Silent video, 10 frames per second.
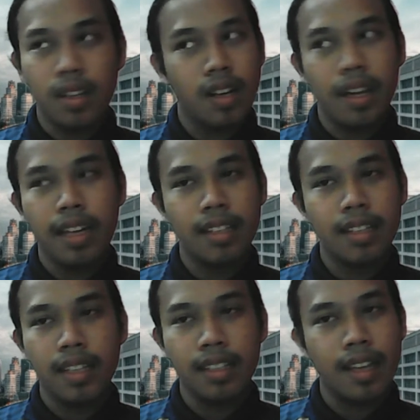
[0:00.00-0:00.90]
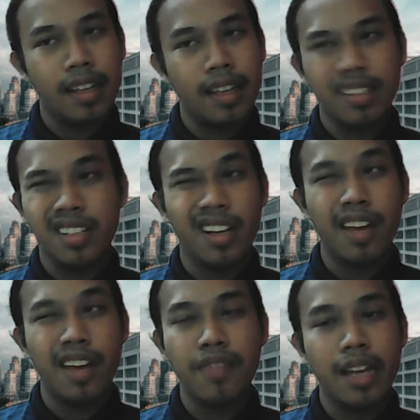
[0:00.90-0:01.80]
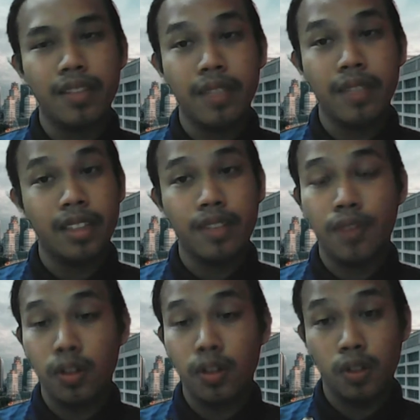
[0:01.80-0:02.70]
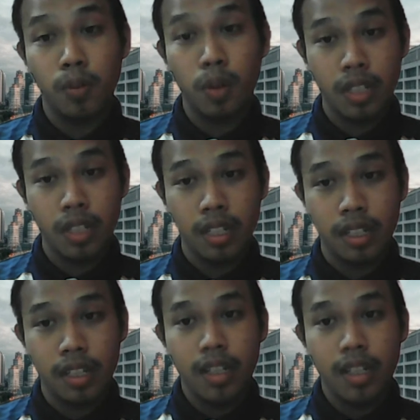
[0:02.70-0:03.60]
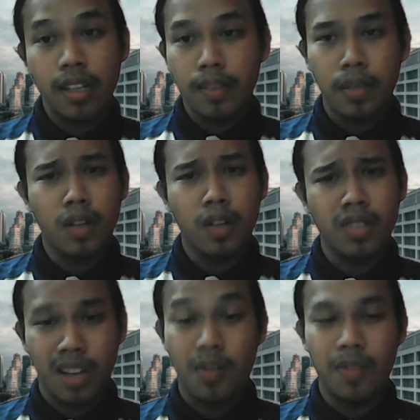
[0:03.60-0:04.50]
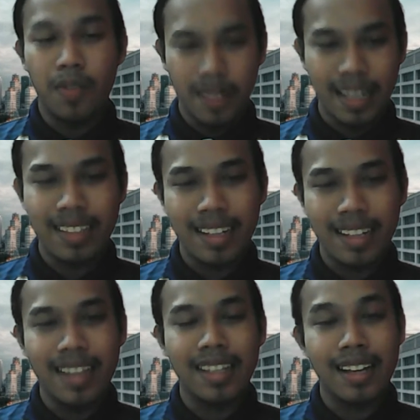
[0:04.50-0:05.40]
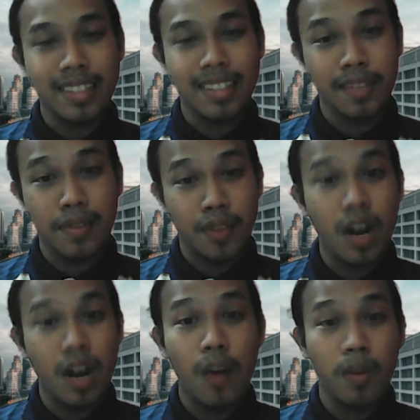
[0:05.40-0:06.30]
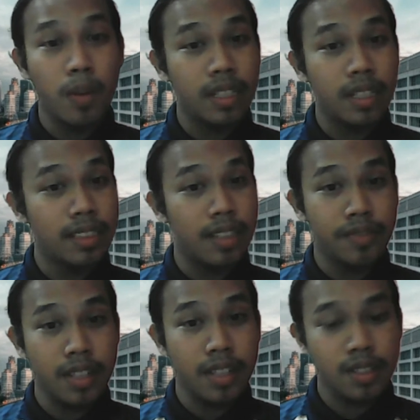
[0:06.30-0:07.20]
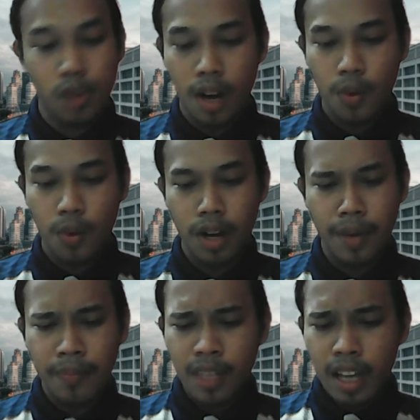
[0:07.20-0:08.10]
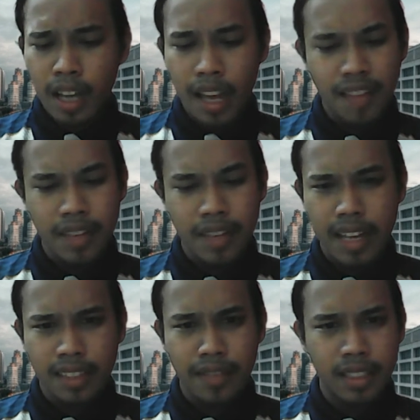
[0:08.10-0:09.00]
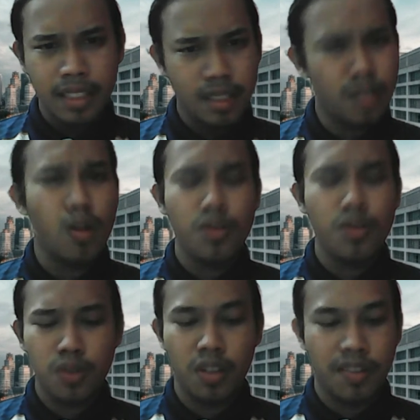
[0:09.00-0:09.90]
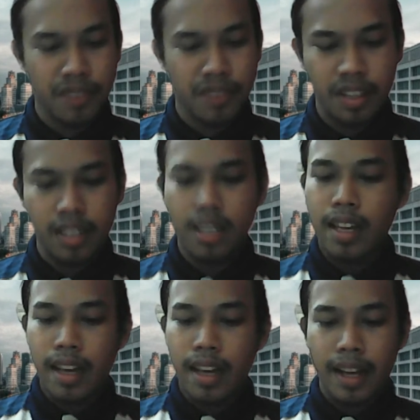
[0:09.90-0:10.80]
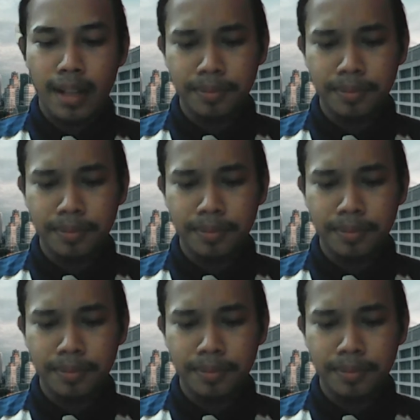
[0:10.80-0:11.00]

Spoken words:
anything that is a heavy activity for your body because as I said before, our body is different, so our heavy activities is also different. And